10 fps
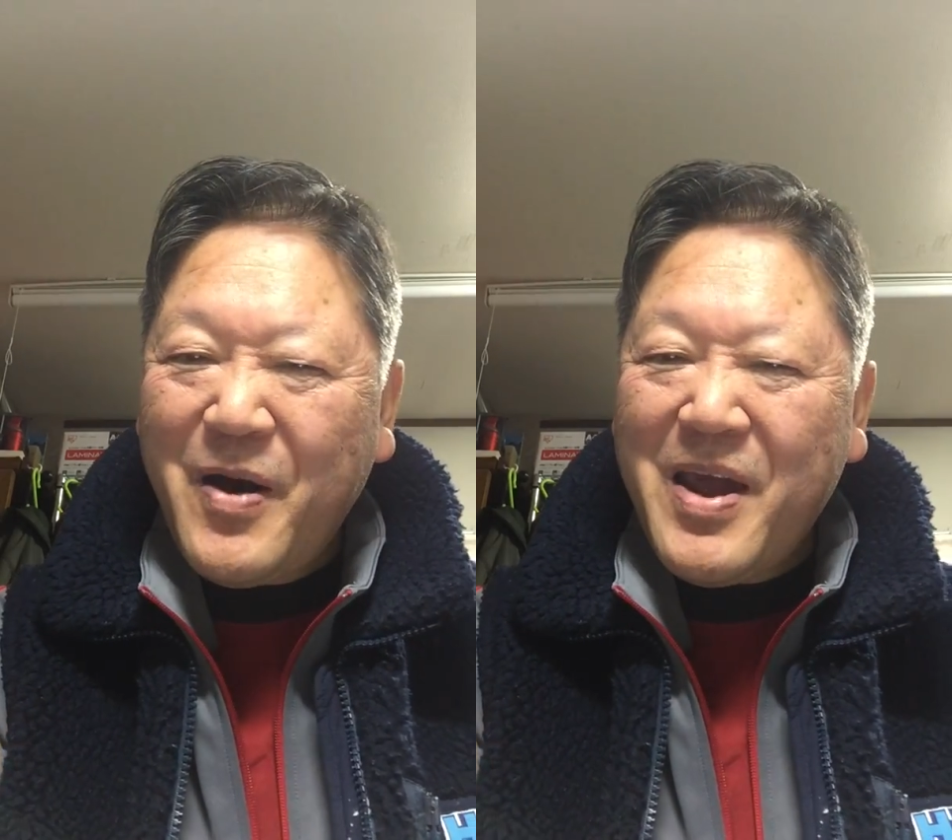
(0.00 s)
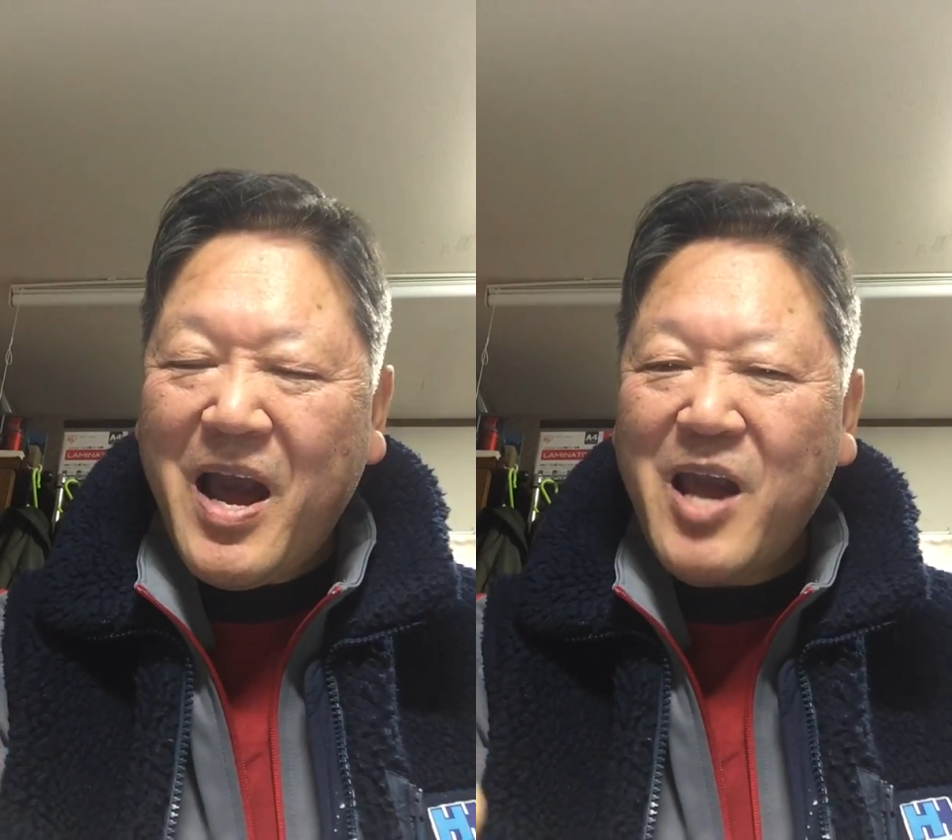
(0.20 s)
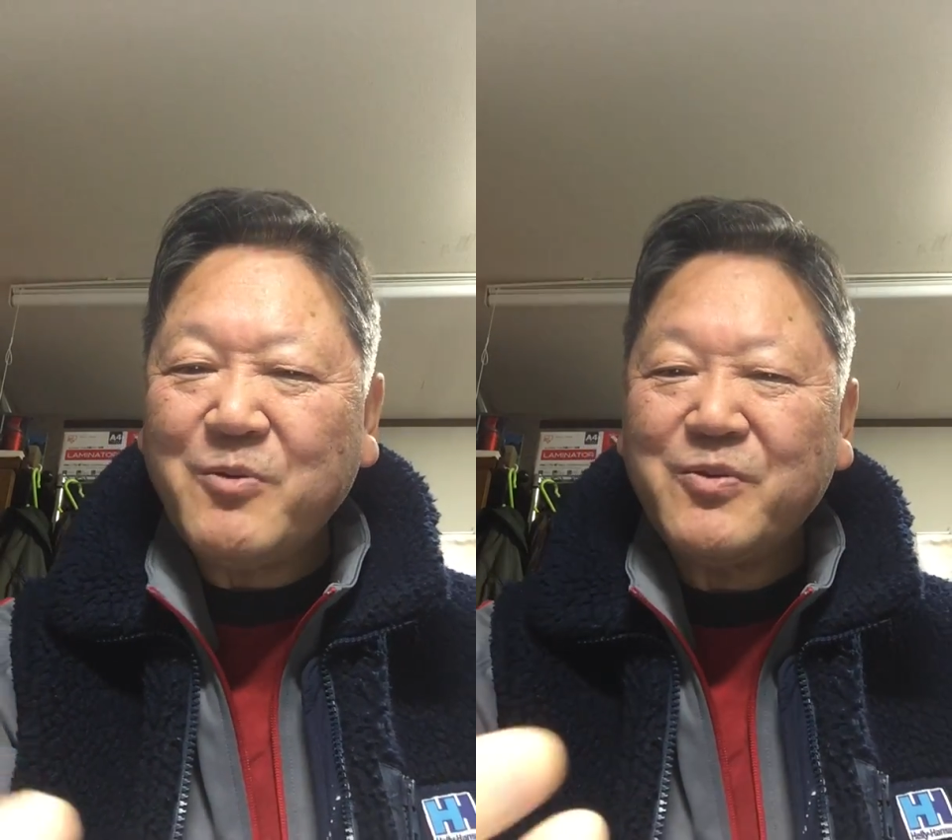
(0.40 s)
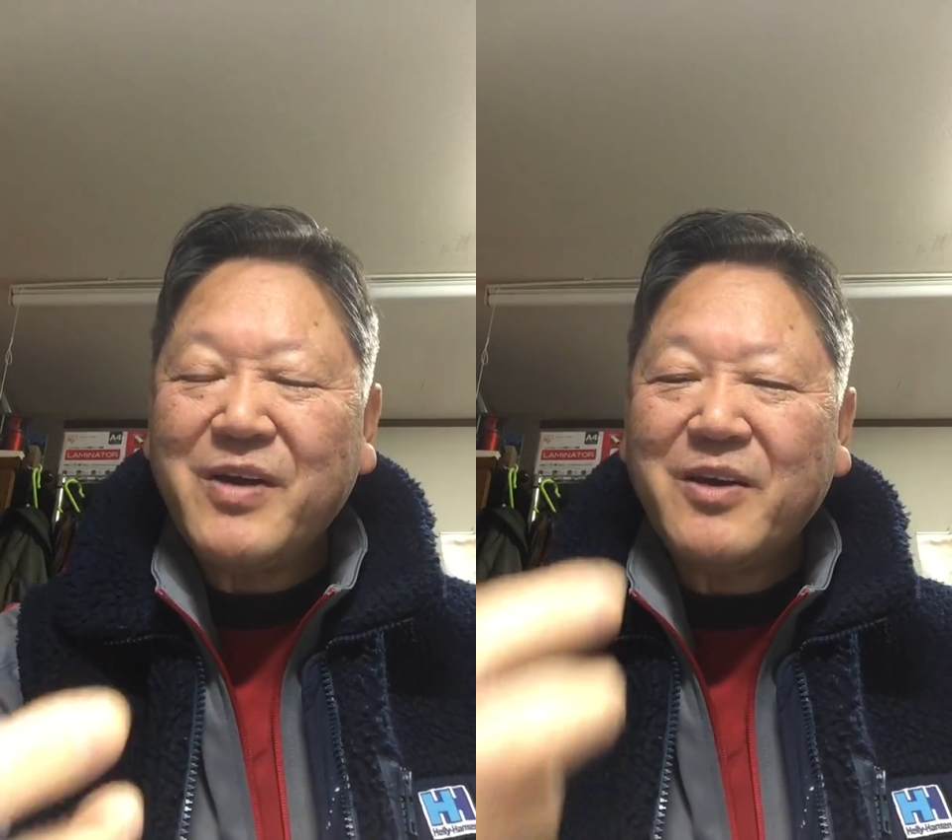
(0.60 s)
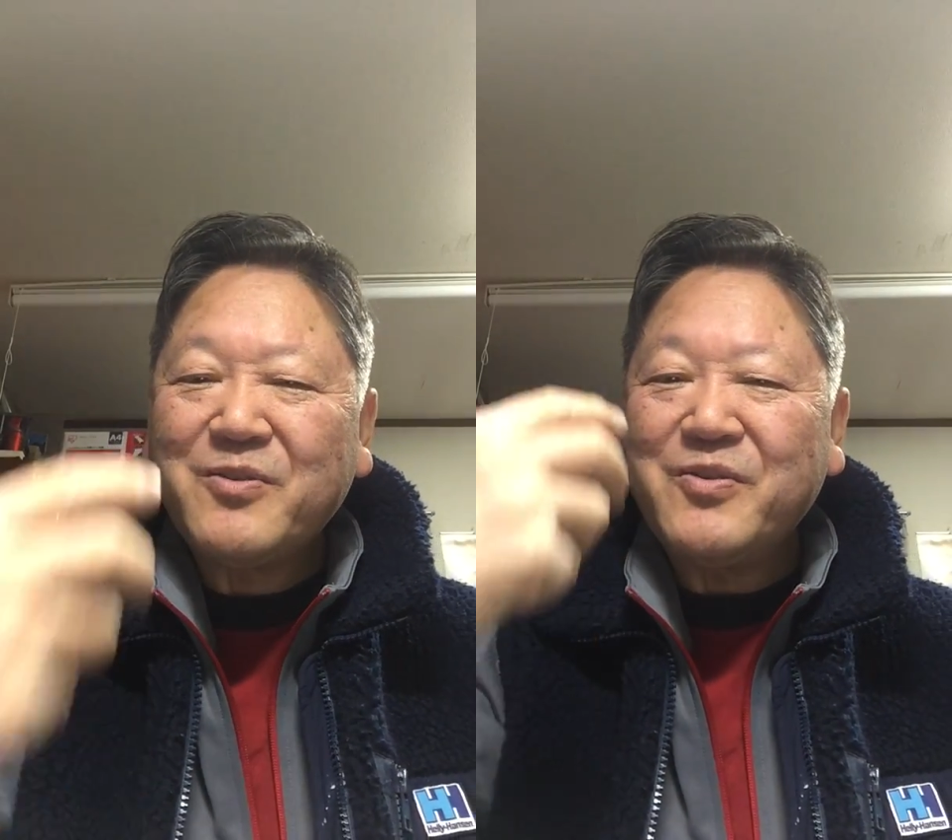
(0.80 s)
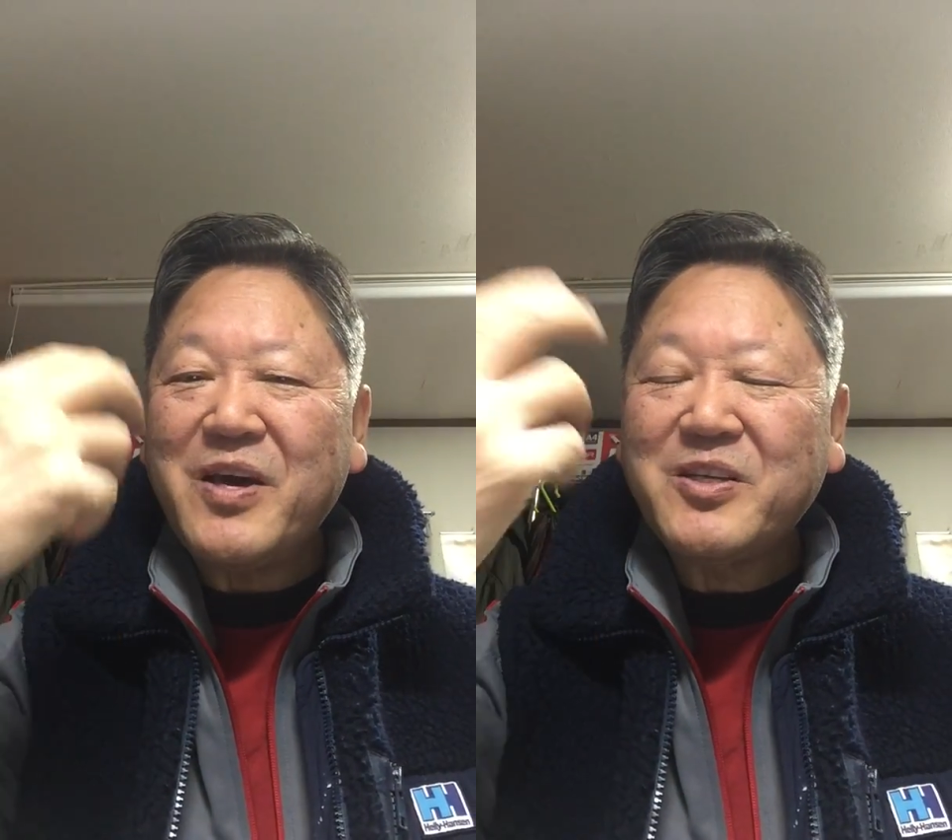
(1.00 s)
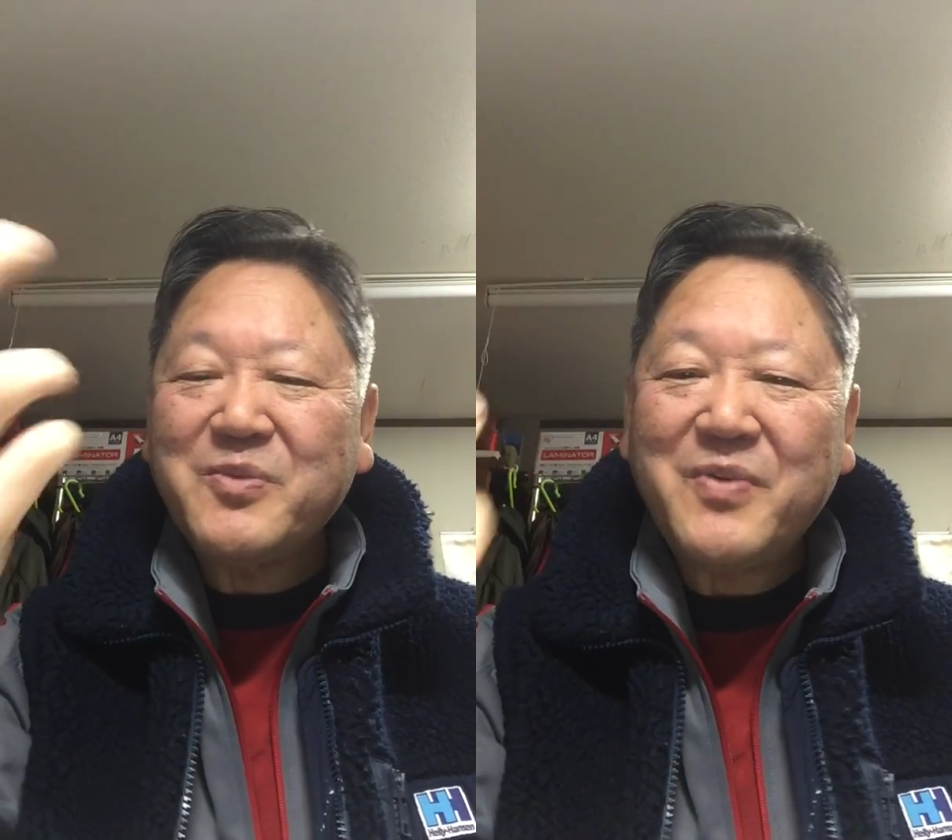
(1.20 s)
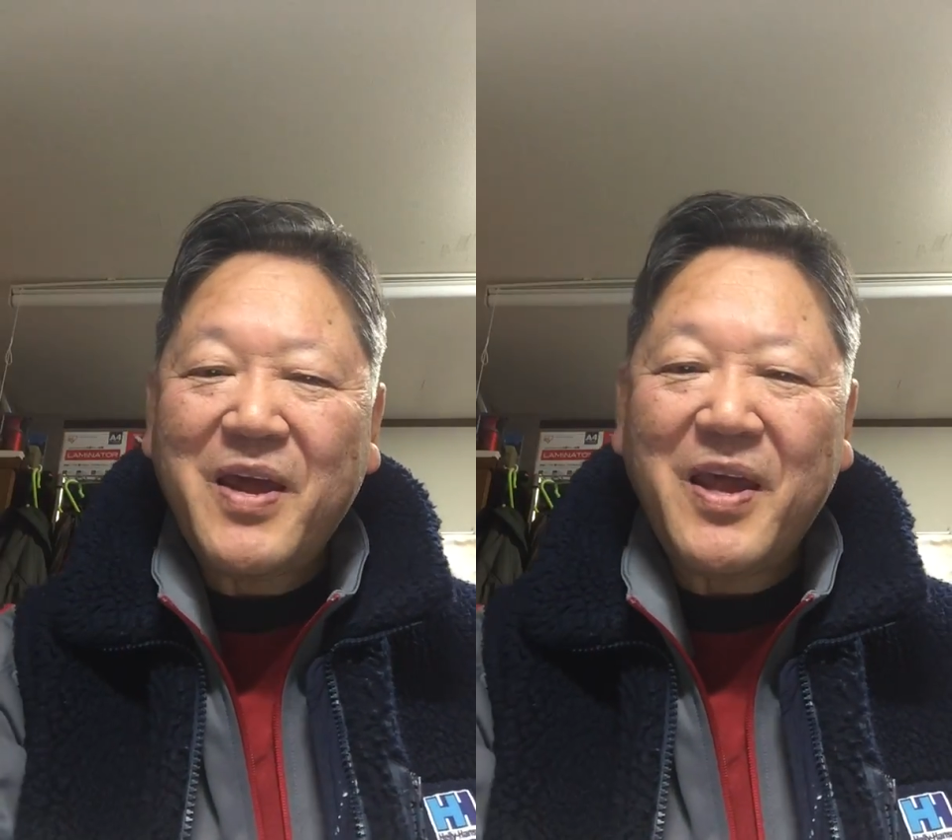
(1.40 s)
why I would like to
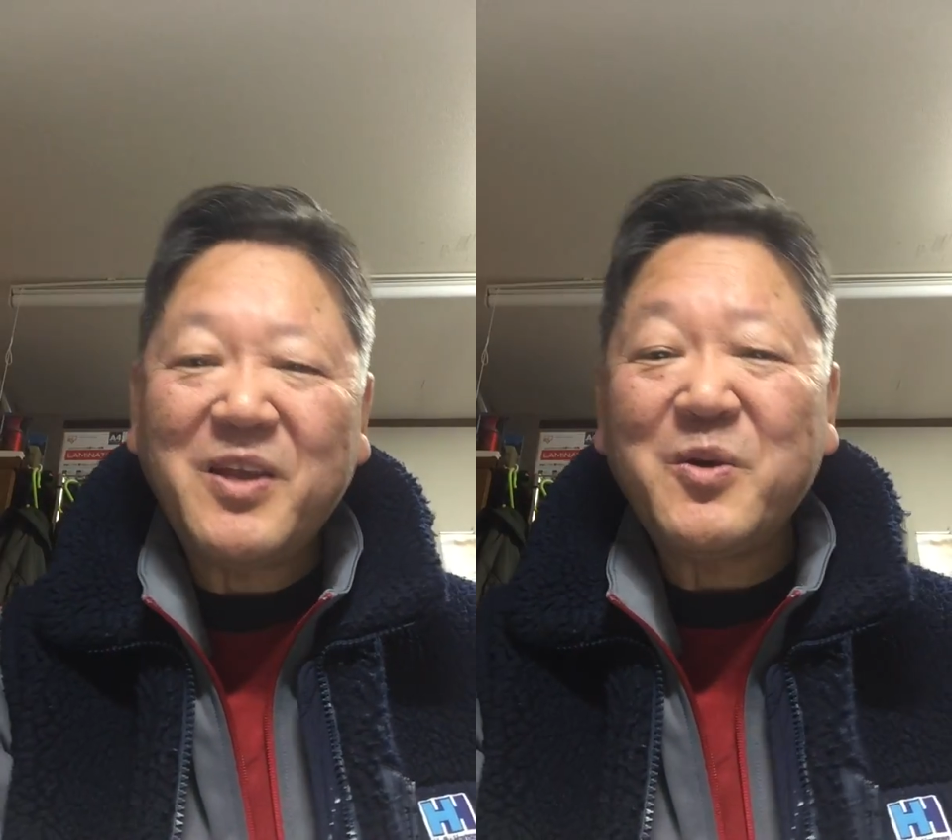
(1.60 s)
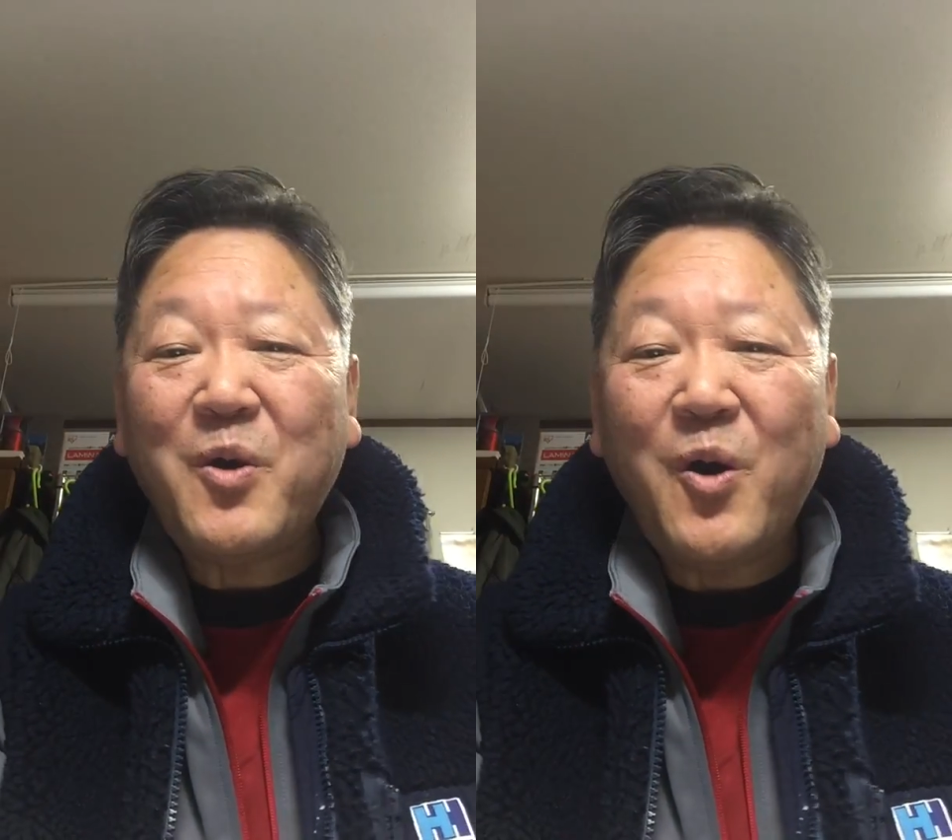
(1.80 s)
explain